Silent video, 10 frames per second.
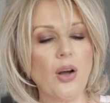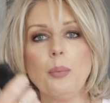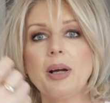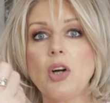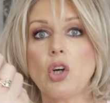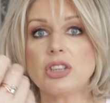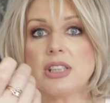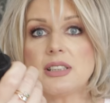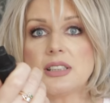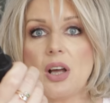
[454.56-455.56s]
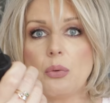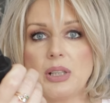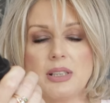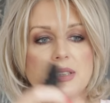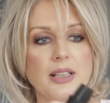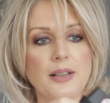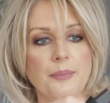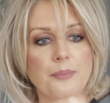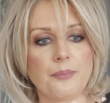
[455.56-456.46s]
Oh my god, it's so easy.